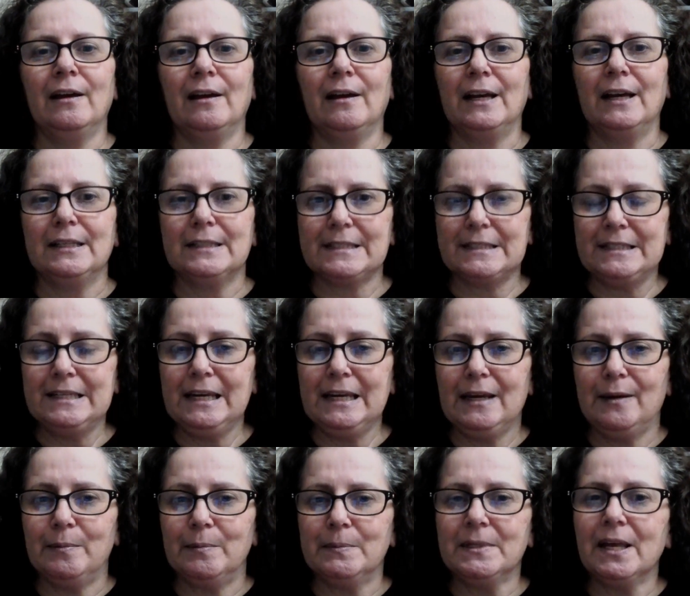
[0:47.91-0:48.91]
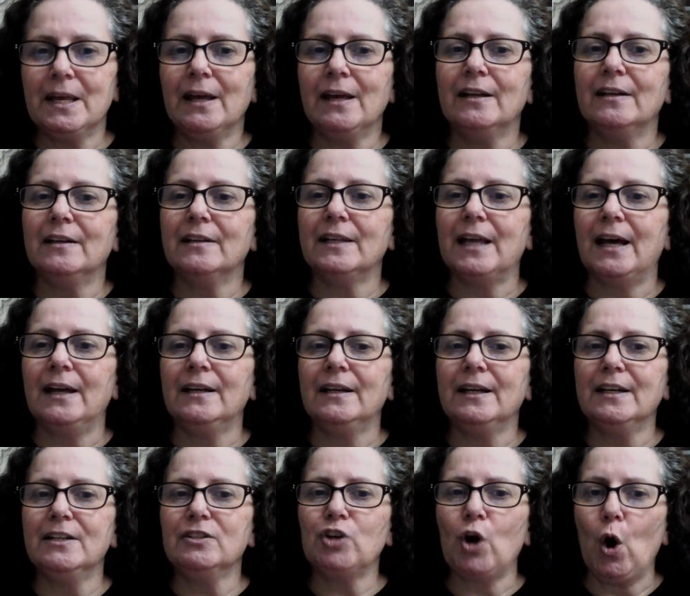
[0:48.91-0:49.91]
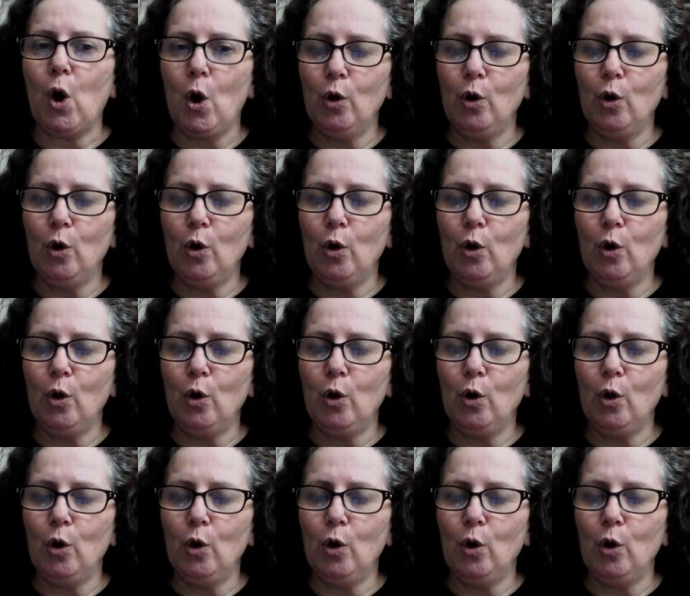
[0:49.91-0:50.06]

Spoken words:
It seems that he's